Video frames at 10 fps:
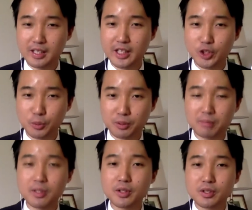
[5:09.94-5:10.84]
that you
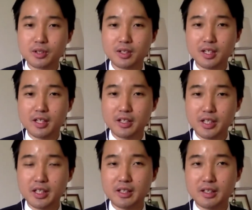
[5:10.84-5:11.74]
promote
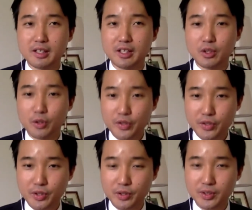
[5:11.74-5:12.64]
the
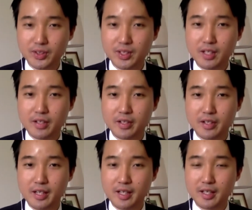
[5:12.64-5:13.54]
orthodox
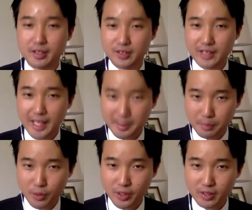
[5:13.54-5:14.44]

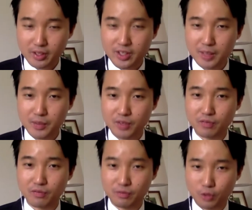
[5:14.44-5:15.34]
standpoint in terms of
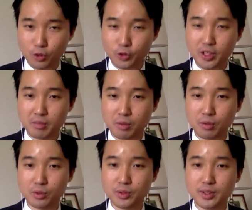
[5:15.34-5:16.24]
doctrine and
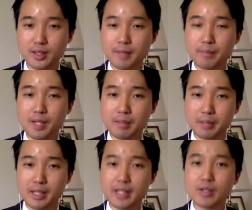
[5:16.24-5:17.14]
morals,
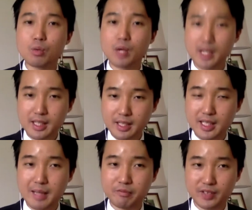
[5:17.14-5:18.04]
but in a way that
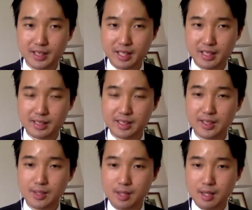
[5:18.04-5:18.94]

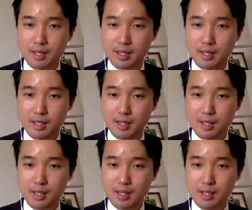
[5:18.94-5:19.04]
emphasizes